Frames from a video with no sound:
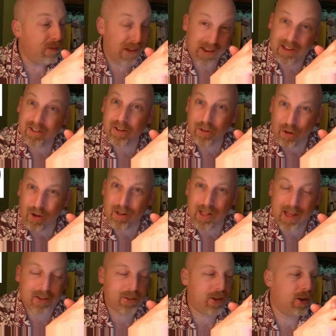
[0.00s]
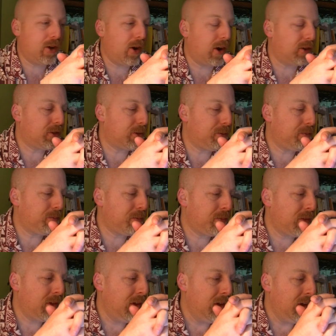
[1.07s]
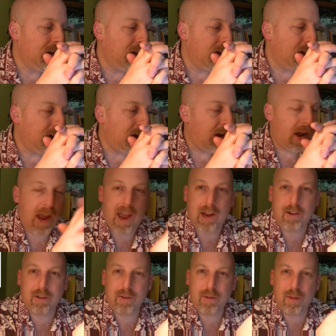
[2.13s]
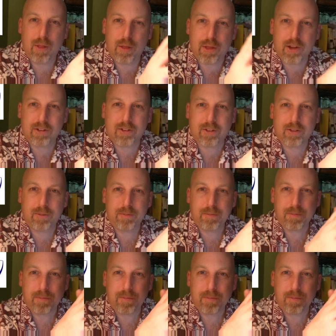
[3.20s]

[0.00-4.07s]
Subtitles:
And it's a long-lasting cost. And this,